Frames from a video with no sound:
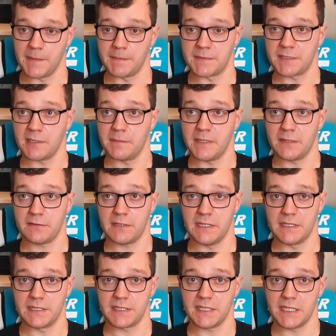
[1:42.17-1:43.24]
So I'll be
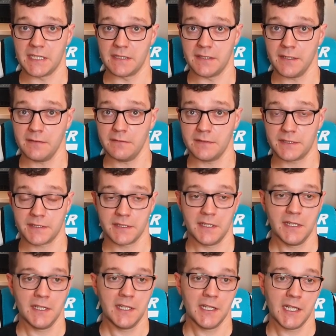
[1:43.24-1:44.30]
interested to see those.
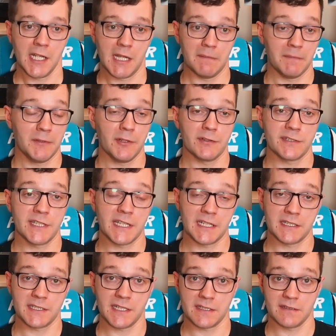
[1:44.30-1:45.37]
I'm not a Sega
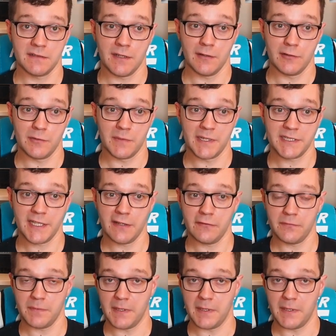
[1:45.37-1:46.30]
Saturn owner myself,